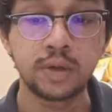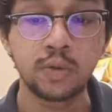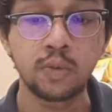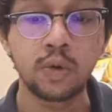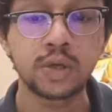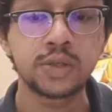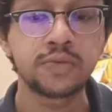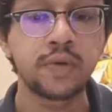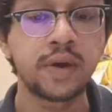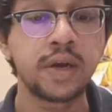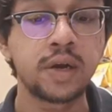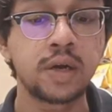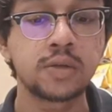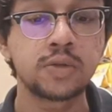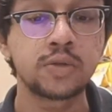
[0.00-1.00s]
works very
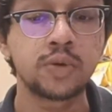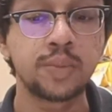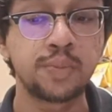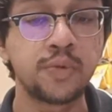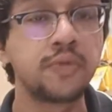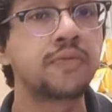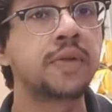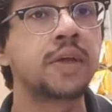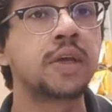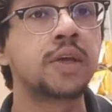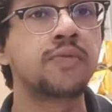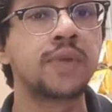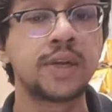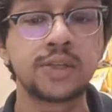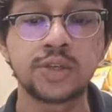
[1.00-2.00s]
hard to improve the
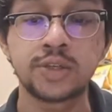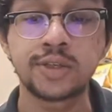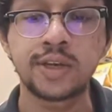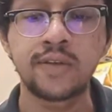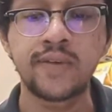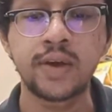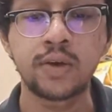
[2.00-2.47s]
villagers' living